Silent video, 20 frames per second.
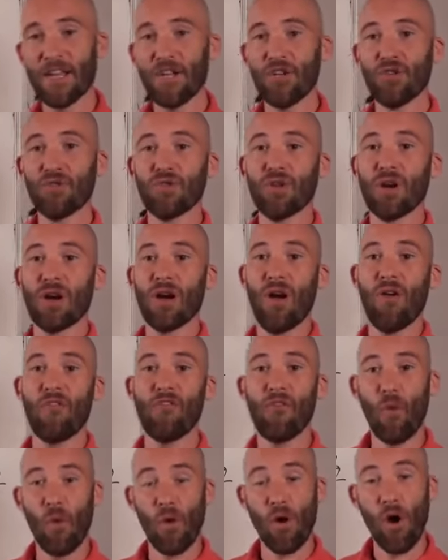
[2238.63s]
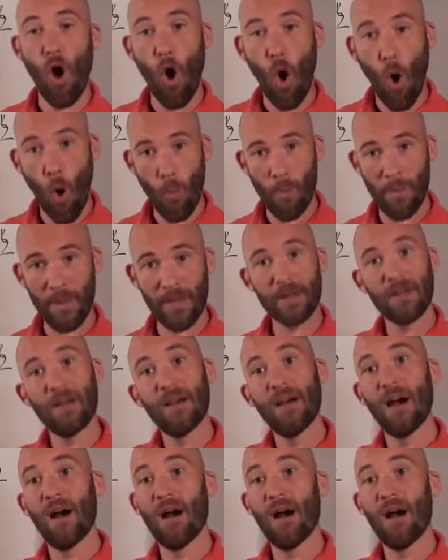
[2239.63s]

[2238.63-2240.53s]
and you look for open